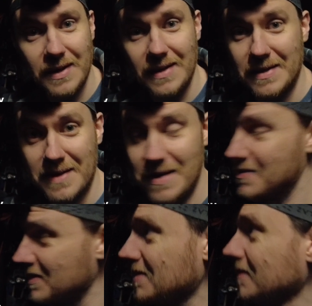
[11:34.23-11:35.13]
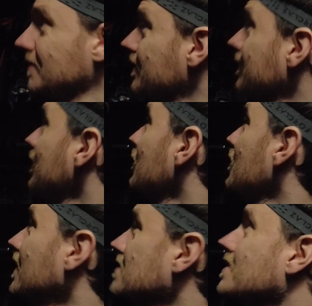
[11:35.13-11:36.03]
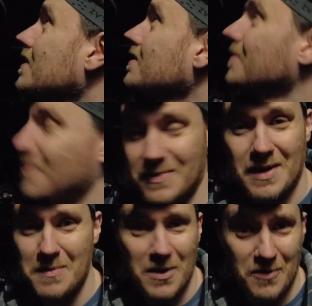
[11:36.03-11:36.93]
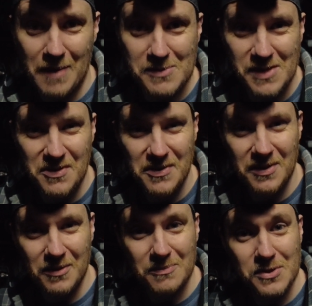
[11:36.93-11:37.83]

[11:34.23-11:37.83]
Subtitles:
And I think, with that said, that about wraps everything up.